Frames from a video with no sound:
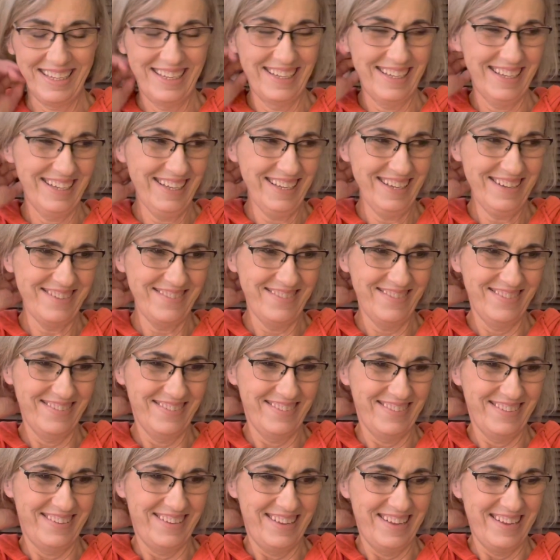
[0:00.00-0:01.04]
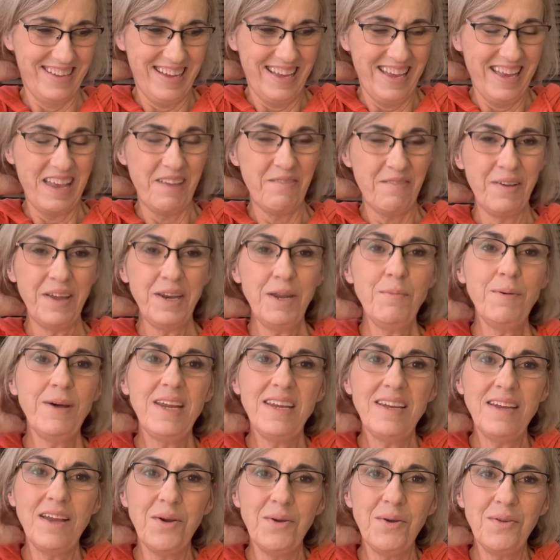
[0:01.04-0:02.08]
No. If
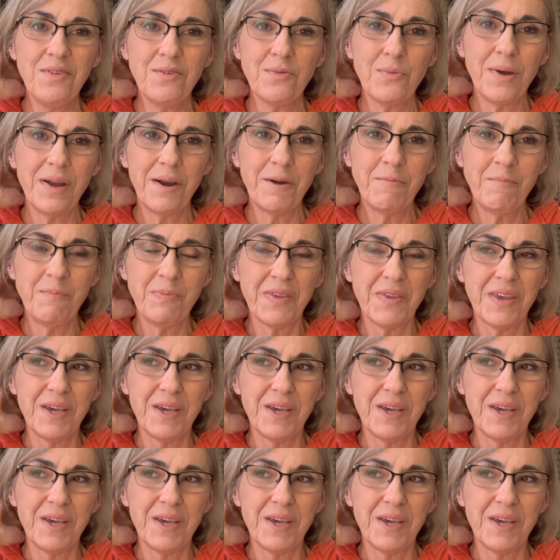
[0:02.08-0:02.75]
anybody knows where